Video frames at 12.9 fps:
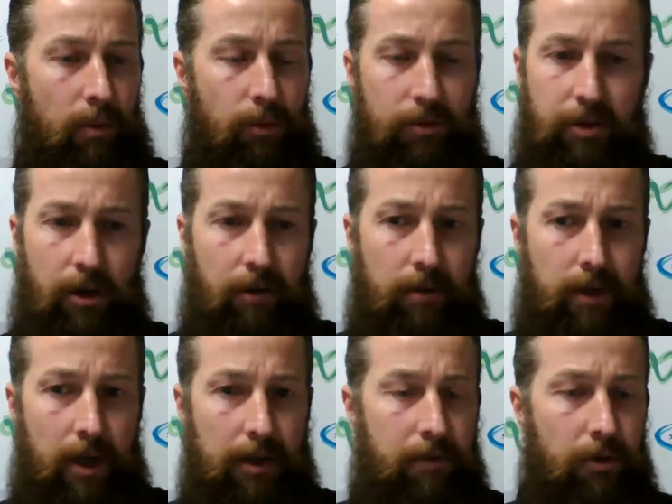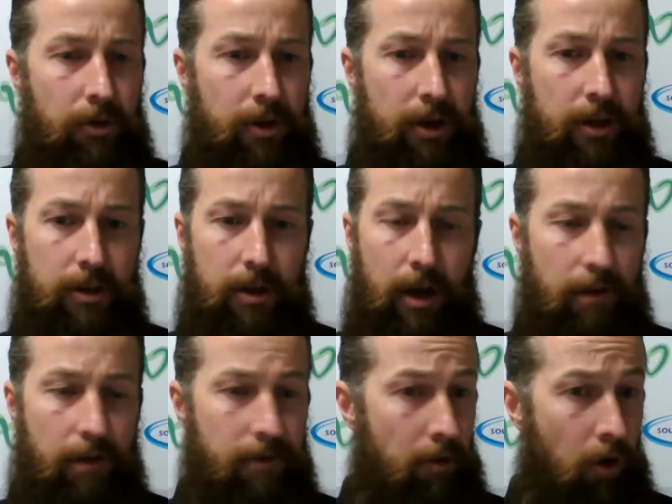we've seen over the last few years
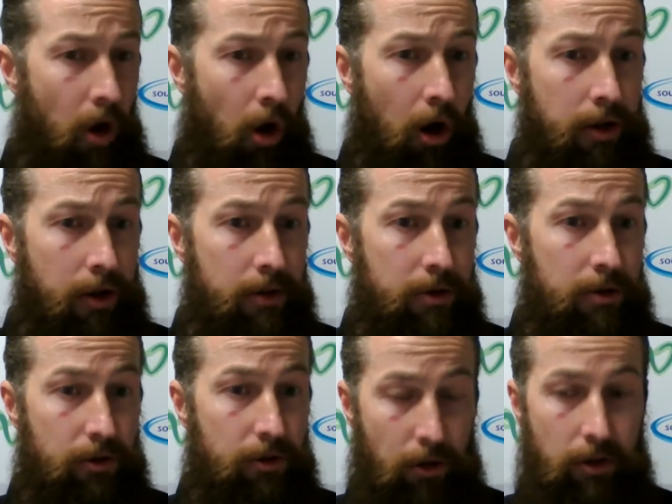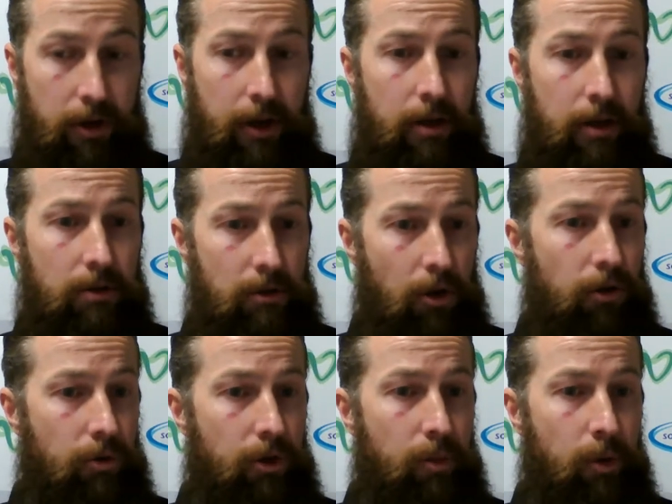AFL 9s, certainly at a
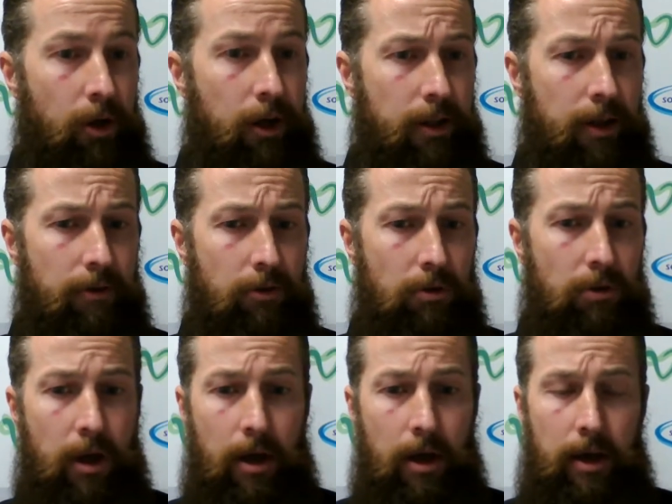local community level,